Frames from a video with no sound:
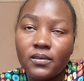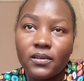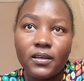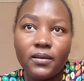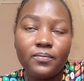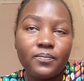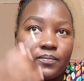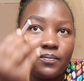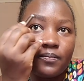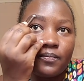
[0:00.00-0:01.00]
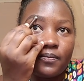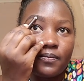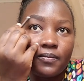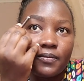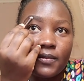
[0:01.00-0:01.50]
so be careful
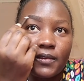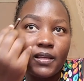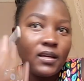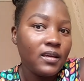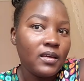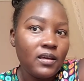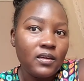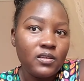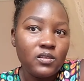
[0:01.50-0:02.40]
when you're doing that.